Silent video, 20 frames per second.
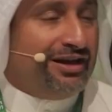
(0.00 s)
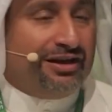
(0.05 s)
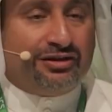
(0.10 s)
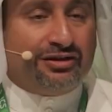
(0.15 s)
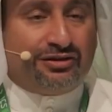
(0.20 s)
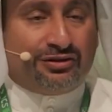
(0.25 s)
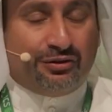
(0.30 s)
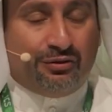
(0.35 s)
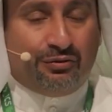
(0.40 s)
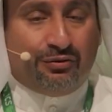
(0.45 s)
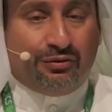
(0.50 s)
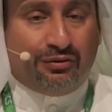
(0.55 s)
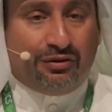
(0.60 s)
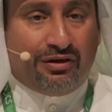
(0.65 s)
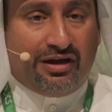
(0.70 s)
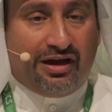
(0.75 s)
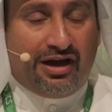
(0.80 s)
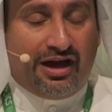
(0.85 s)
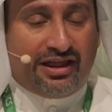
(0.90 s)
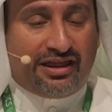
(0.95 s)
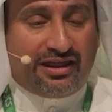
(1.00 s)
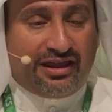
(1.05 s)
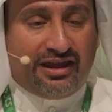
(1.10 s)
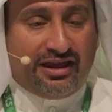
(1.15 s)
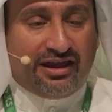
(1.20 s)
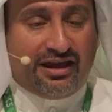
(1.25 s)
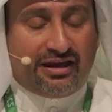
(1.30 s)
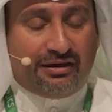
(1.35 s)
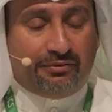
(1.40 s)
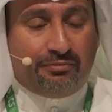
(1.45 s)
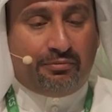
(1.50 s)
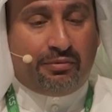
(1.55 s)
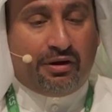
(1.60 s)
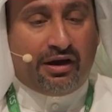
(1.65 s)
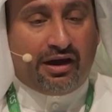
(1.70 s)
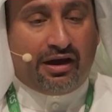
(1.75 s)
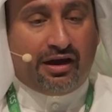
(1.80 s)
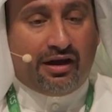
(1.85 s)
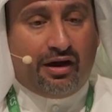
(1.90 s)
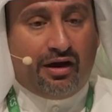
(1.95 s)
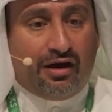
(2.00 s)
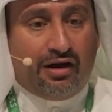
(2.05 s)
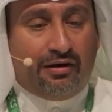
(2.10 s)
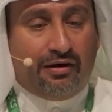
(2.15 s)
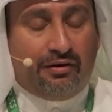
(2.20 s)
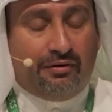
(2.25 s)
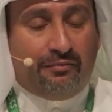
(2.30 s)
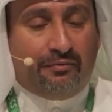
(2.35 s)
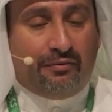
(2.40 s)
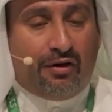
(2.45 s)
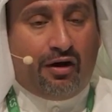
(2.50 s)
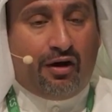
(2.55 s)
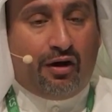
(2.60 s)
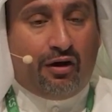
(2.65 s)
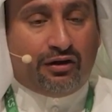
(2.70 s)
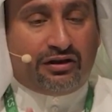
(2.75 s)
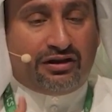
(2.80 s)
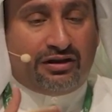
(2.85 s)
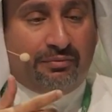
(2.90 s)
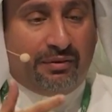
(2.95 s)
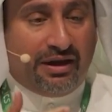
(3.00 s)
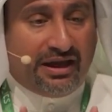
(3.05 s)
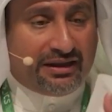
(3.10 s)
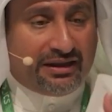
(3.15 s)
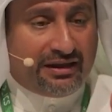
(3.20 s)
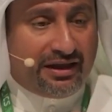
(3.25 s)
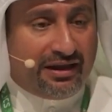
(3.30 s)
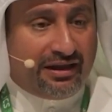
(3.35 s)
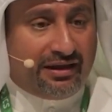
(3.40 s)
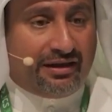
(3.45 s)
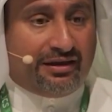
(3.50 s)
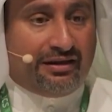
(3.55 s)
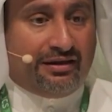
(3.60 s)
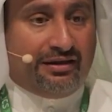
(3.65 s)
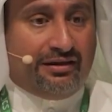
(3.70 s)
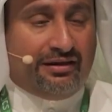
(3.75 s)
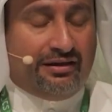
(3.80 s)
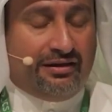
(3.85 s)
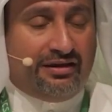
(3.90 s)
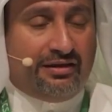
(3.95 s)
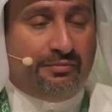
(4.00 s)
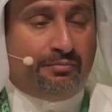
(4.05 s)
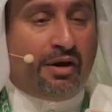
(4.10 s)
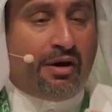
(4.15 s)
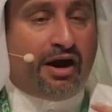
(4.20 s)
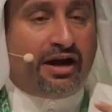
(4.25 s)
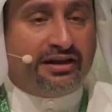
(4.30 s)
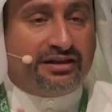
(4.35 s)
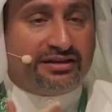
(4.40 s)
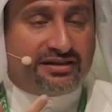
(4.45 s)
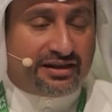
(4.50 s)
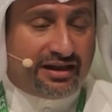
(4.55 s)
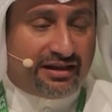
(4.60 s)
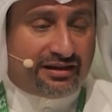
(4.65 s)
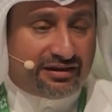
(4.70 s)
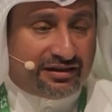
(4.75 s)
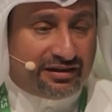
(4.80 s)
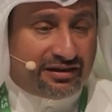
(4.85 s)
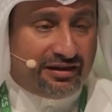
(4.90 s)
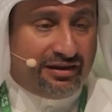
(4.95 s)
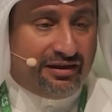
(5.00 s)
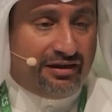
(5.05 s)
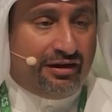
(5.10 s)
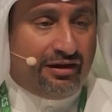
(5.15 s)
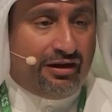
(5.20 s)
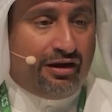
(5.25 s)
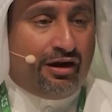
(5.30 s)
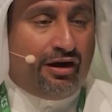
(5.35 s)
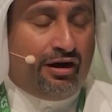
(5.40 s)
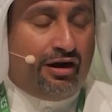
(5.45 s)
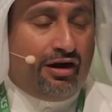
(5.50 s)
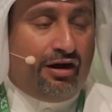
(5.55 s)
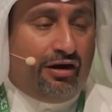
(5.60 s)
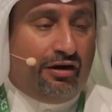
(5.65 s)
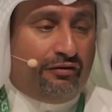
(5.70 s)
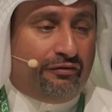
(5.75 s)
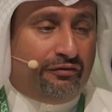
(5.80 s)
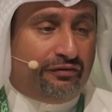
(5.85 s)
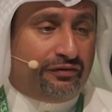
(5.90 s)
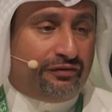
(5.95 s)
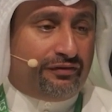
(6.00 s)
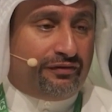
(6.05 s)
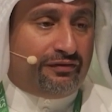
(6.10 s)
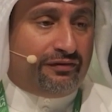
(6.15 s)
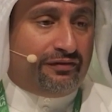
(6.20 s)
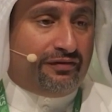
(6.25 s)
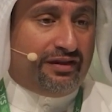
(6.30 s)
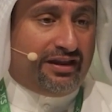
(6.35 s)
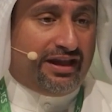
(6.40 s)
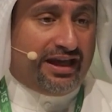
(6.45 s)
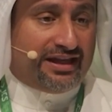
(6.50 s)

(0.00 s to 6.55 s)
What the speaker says: So I think by automating the mindset of the